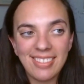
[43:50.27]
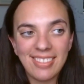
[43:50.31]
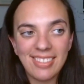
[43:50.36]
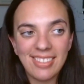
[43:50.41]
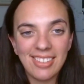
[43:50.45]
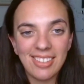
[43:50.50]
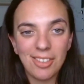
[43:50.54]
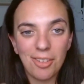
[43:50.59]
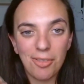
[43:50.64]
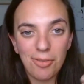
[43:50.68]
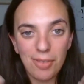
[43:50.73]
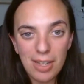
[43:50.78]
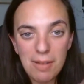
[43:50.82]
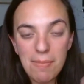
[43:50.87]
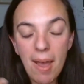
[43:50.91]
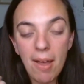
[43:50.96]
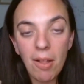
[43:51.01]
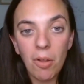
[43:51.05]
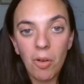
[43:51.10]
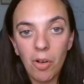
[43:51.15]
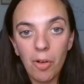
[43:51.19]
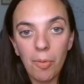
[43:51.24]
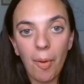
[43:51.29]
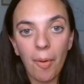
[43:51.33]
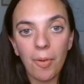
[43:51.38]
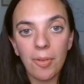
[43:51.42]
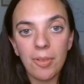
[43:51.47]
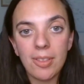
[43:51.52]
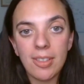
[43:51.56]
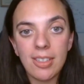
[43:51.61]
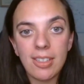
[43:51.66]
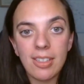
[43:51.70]
your female
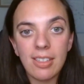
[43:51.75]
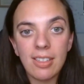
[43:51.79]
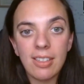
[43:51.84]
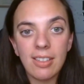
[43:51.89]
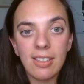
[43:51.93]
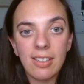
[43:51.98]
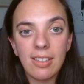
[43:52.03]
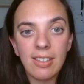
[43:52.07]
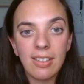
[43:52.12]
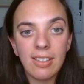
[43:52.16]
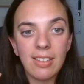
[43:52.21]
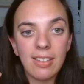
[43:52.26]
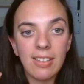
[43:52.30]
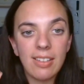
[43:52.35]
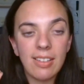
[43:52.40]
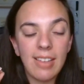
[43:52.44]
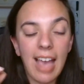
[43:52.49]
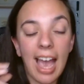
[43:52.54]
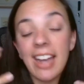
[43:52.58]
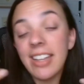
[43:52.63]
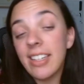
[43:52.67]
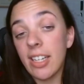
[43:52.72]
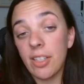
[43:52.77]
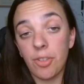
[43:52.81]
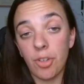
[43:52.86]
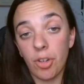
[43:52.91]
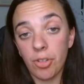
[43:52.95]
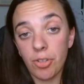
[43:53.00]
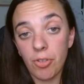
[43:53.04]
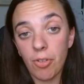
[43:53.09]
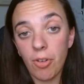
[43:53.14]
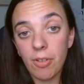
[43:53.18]
hormones and
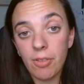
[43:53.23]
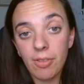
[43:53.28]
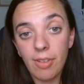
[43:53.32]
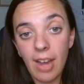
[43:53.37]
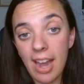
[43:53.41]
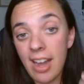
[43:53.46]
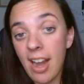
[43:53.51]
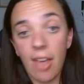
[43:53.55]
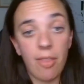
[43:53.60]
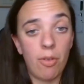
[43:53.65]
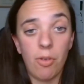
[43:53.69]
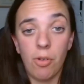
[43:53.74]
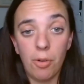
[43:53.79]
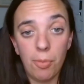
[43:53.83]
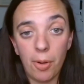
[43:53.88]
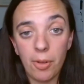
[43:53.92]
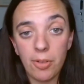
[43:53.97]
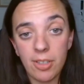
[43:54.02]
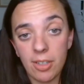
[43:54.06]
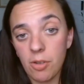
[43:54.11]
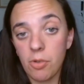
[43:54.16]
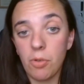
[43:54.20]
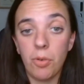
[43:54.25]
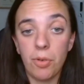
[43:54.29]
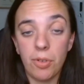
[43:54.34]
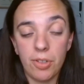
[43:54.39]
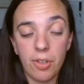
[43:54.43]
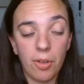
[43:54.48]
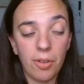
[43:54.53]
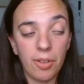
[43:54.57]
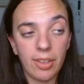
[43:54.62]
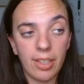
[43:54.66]
testosterone and other hormones and
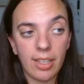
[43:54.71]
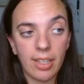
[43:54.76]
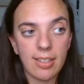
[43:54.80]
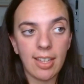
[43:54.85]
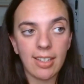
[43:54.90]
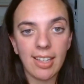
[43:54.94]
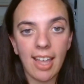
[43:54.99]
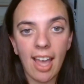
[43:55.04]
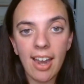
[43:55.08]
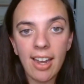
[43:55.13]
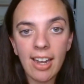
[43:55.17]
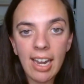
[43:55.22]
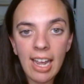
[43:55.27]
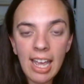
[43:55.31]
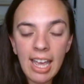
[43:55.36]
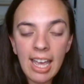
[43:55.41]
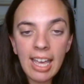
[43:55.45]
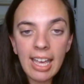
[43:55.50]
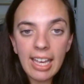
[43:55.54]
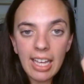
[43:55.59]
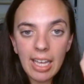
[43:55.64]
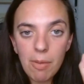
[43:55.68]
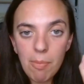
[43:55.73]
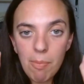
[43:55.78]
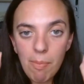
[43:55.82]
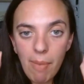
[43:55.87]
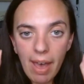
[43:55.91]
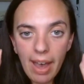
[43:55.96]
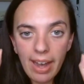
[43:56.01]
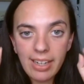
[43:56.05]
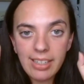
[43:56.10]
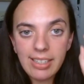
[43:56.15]
cortisol and things like that
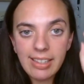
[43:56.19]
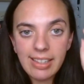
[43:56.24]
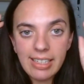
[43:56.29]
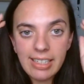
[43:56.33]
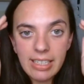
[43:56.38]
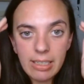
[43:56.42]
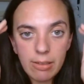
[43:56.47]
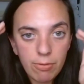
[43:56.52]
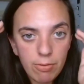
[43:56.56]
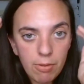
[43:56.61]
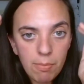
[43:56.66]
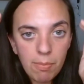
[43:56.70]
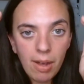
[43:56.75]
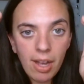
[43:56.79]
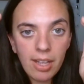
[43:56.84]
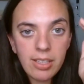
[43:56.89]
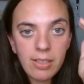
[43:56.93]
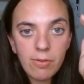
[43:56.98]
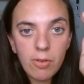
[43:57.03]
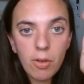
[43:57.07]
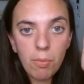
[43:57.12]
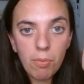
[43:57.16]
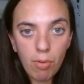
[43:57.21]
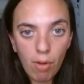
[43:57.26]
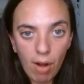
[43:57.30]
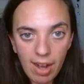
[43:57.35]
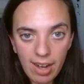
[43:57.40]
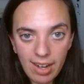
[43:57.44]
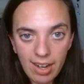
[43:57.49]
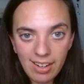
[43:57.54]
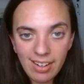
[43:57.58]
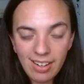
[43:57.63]
impact the different parts of your
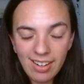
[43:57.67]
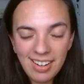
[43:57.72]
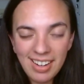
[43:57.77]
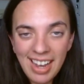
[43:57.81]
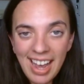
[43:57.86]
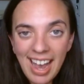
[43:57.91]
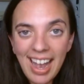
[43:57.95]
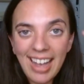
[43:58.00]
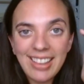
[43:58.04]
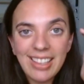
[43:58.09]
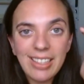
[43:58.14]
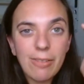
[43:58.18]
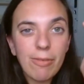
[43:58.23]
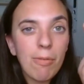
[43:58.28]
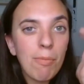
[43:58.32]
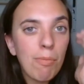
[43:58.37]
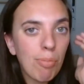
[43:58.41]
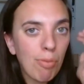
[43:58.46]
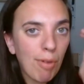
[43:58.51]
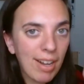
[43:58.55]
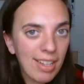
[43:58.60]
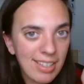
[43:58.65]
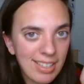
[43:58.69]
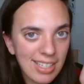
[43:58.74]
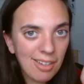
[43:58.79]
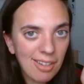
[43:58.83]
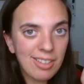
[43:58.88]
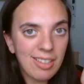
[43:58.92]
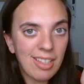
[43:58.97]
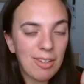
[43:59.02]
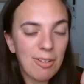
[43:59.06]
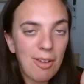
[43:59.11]
brain and the different brain
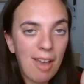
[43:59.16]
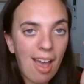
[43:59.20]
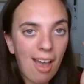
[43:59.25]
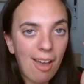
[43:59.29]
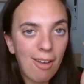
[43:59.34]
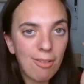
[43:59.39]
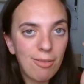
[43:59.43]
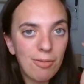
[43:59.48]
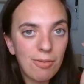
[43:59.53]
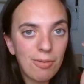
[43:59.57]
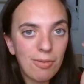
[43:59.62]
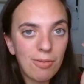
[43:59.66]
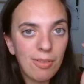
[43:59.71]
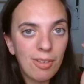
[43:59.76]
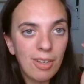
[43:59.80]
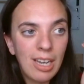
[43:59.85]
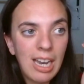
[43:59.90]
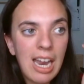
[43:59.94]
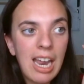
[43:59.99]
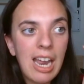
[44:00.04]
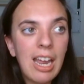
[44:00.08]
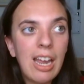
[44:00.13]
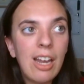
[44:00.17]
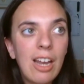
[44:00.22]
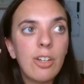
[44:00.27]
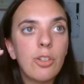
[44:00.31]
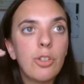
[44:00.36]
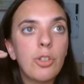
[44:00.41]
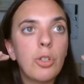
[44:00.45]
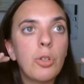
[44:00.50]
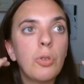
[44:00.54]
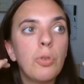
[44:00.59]
cells that you have
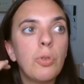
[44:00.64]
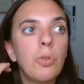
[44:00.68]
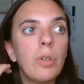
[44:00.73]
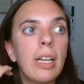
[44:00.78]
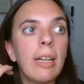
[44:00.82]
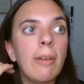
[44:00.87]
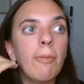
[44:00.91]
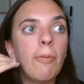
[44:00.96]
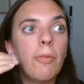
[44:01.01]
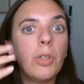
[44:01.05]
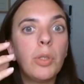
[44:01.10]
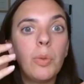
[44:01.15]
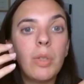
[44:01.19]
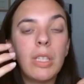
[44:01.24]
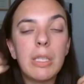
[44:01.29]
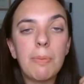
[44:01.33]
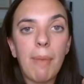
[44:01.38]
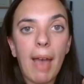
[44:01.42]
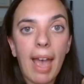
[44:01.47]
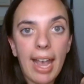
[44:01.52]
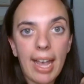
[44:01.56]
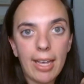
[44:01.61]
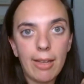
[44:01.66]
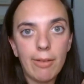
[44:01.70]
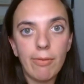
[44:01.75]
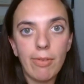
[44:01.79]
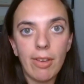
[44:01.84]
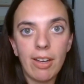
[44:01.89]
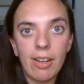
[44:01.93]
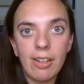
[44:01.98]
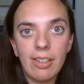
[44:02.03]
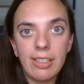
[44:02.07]
to influence
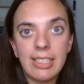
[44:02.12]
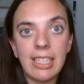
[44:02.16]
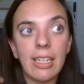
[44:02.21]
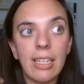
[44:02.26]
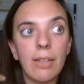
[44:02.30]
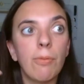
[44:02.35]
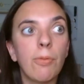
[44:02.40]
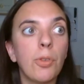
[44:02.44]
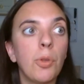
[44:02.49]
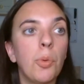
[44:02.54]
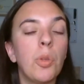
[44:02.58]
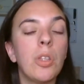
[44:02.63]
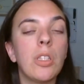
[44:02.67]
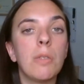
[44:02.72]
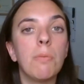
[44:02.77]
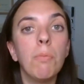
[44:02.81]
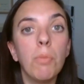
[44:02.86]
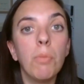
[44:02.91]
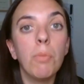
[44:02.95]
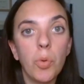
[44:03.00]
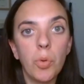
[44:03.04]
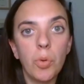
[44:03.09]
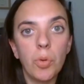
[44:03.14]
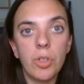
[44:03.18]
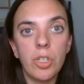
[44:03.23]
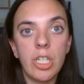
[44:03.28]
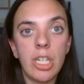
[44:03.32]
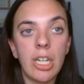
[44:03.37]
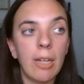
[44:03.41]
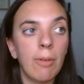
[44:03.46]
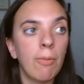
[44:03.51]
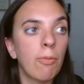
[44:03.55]
behavior, to influence mood,
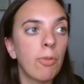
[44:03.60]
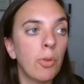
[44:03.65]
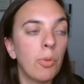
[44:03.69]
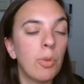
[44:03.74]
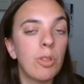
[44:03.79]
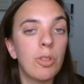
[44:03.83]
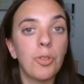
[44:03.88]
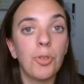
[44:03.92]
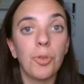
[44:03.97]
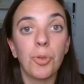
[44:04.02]
to influence your